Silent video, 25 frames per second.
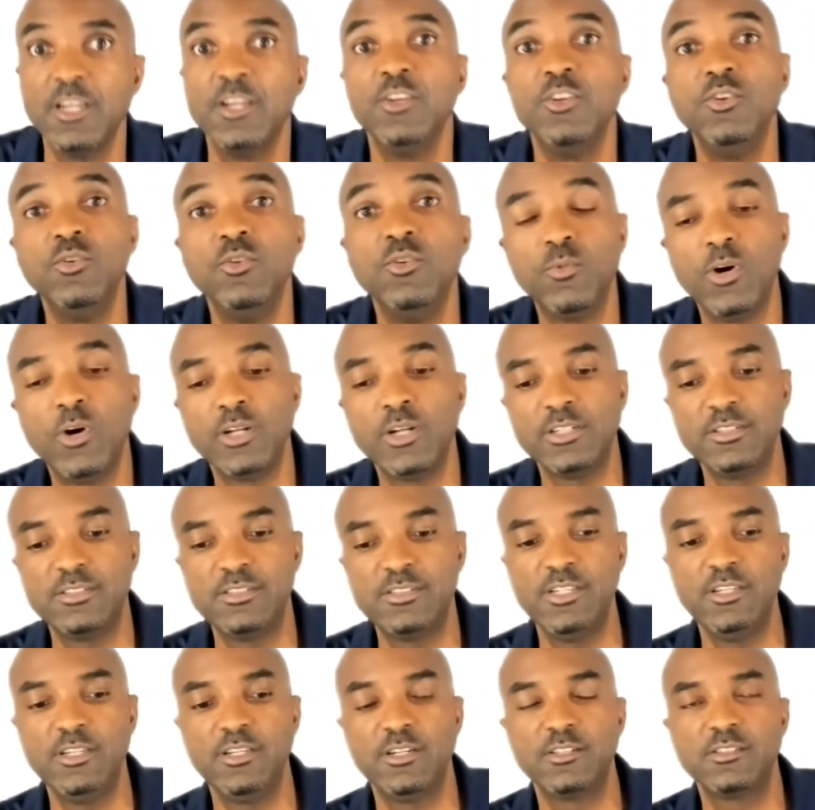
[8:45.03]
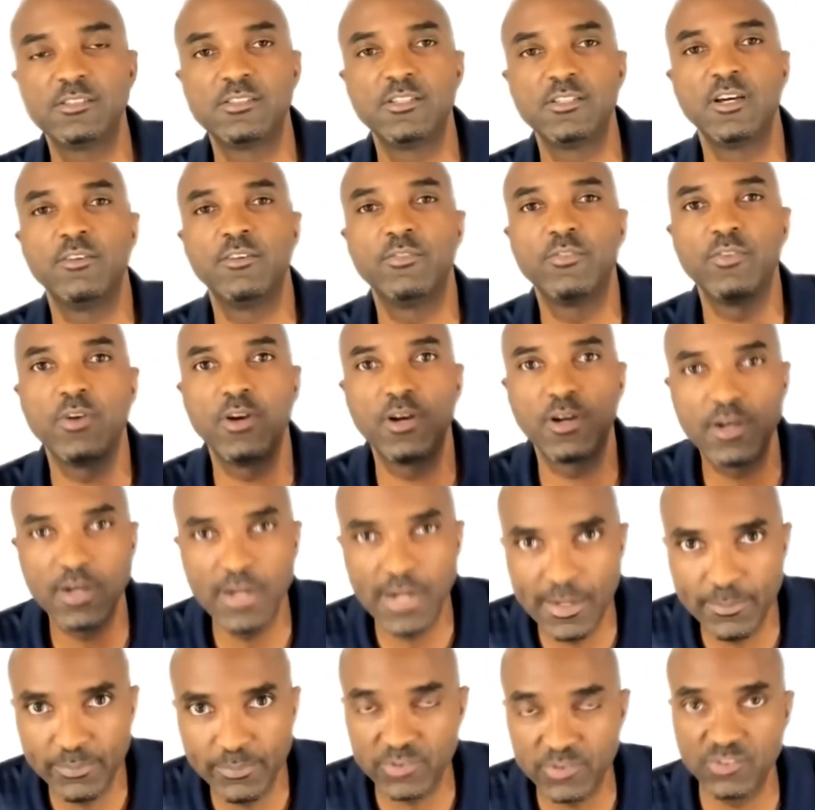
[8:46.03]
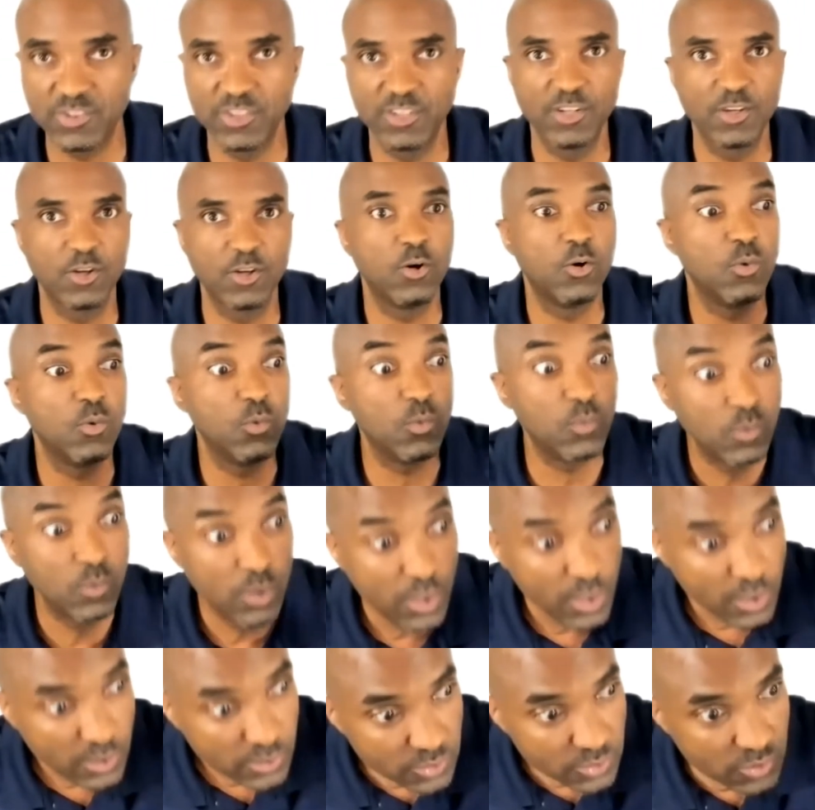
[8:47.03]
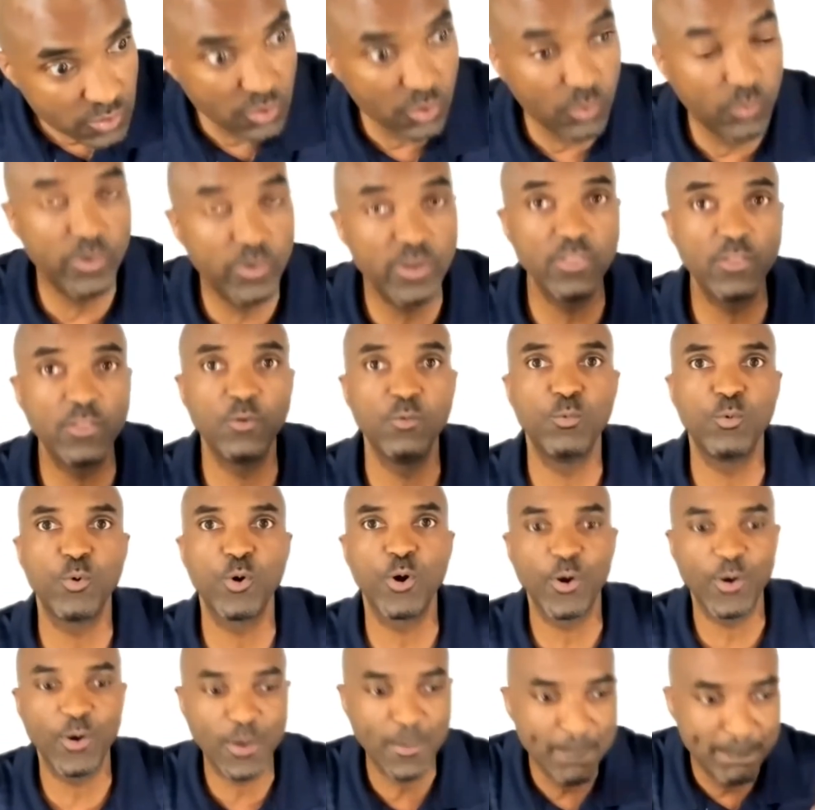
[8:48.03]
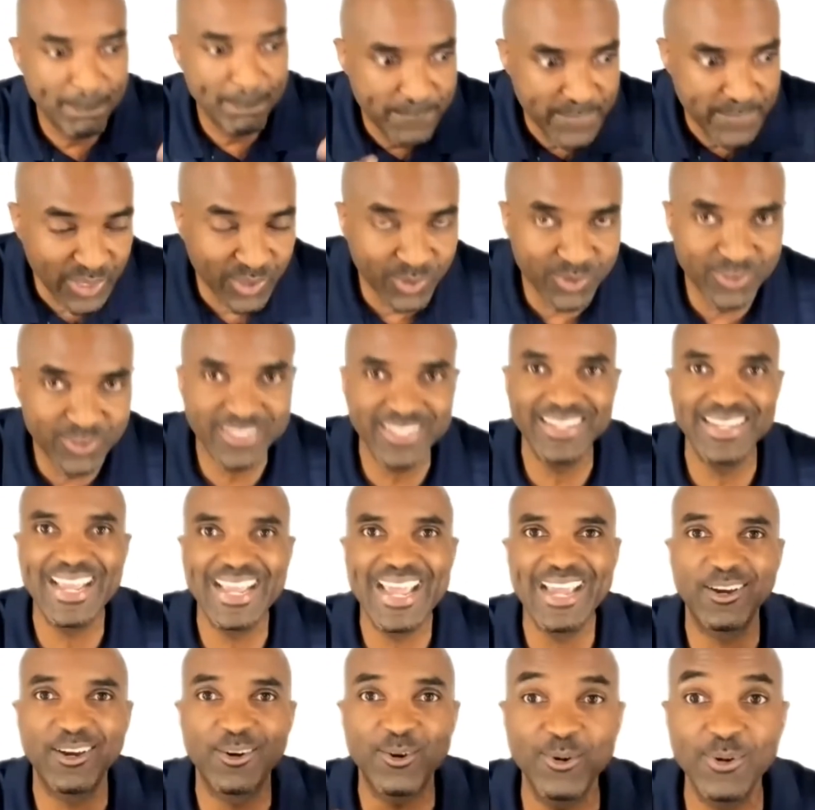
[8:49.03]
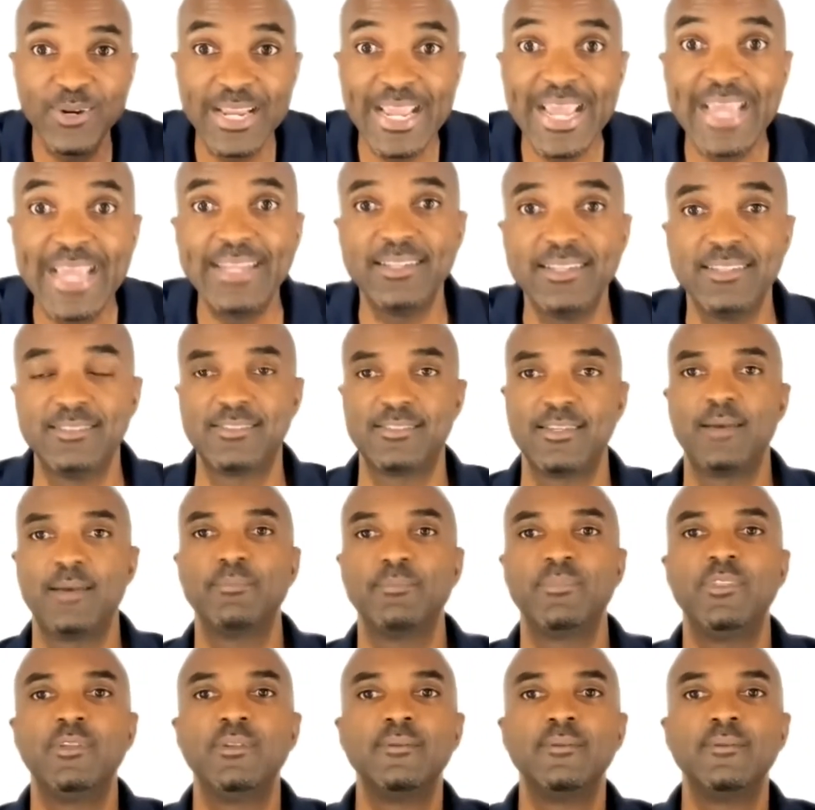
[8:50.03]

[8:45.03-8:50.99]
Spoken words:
You want to see yourself accomplishing the goal, doing the work, building and creating something.